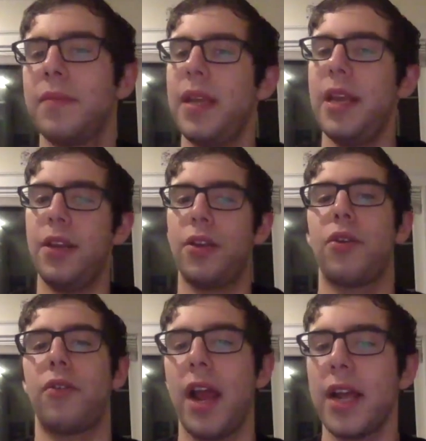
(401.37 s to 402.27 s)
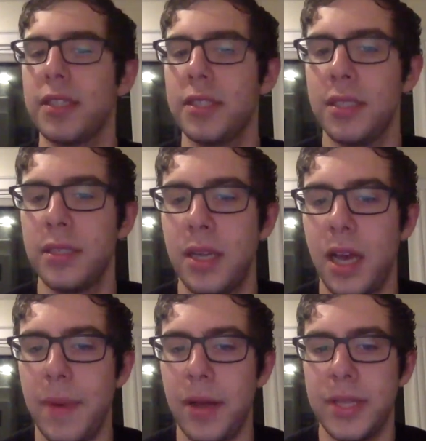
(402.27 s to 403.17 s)
incorrect
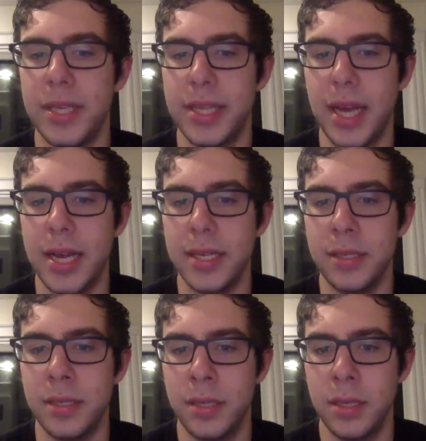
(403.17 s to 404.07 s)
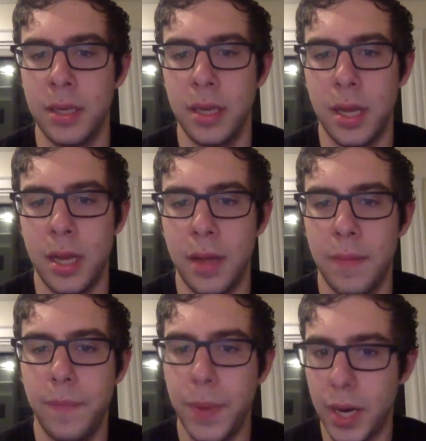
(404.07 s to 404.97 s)
about these guys.
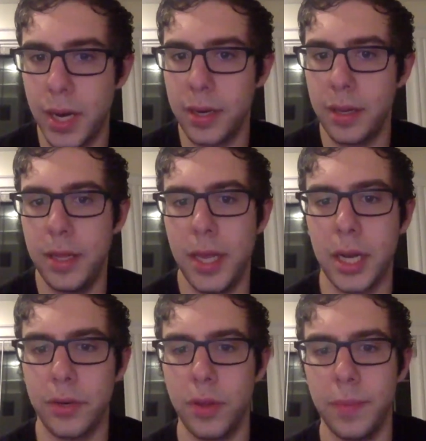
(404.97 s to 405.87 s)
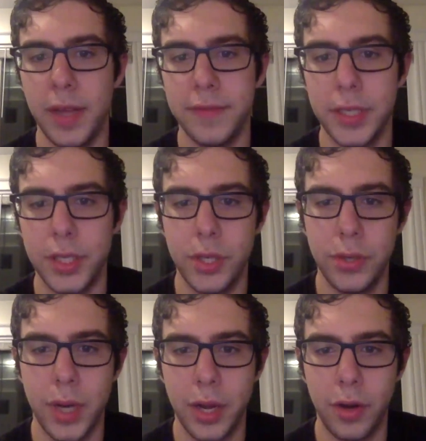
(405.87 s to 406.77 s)
But the algorithm gives it
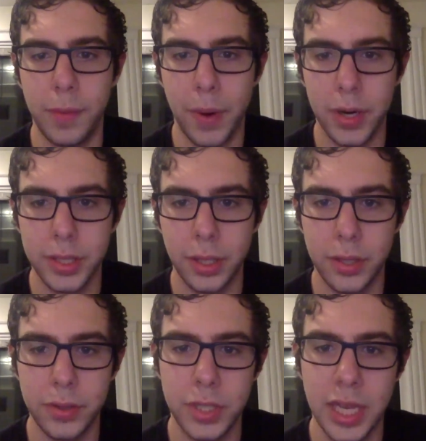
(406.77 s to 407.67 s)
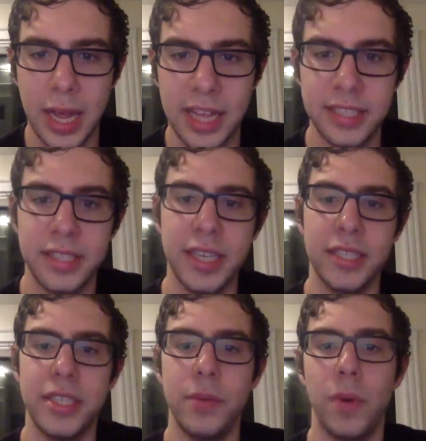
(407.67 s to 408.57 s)
to Hayoni Barcelos
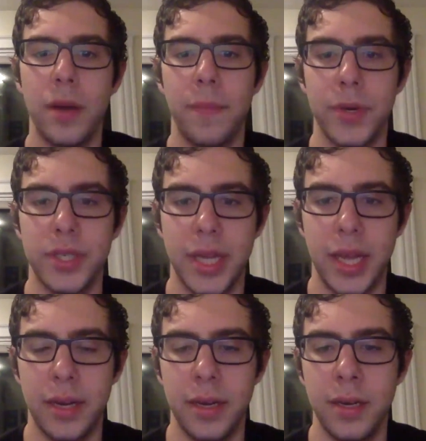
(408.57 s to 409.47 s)
61%.